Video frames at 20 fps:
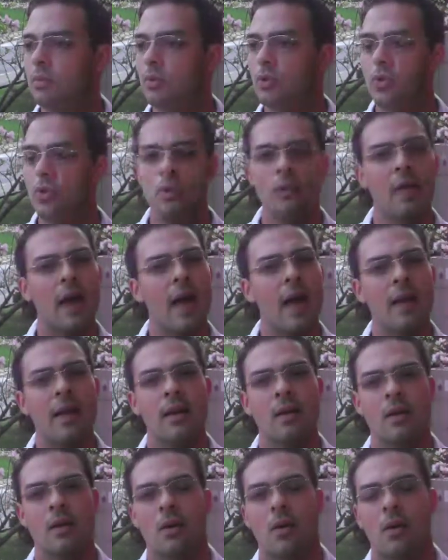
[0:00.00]
Do they?
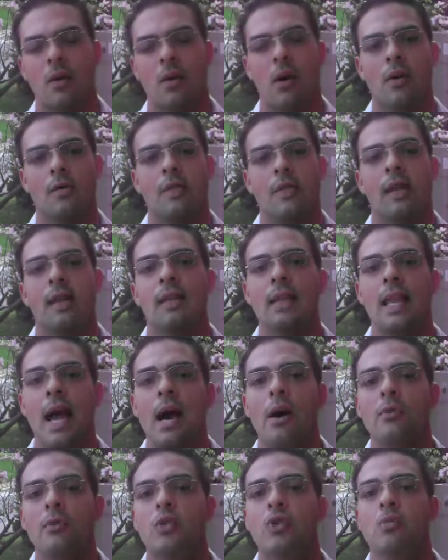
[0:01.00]
Are they
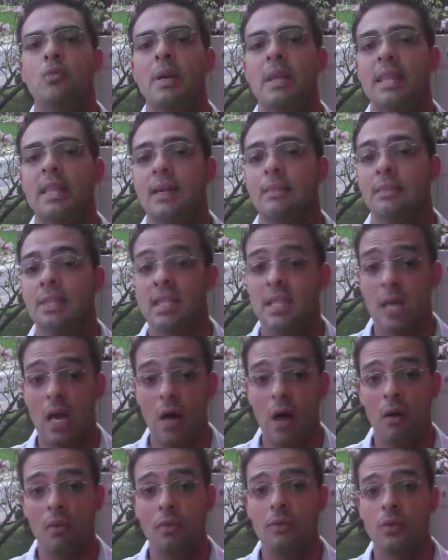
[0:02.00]
allowed to be
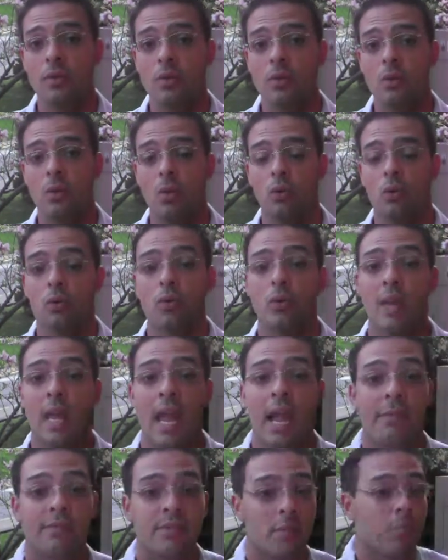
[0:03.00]
themselves? Or do they
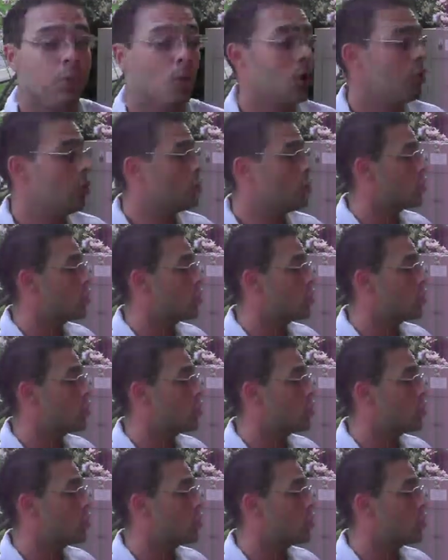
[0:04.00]
have to put on a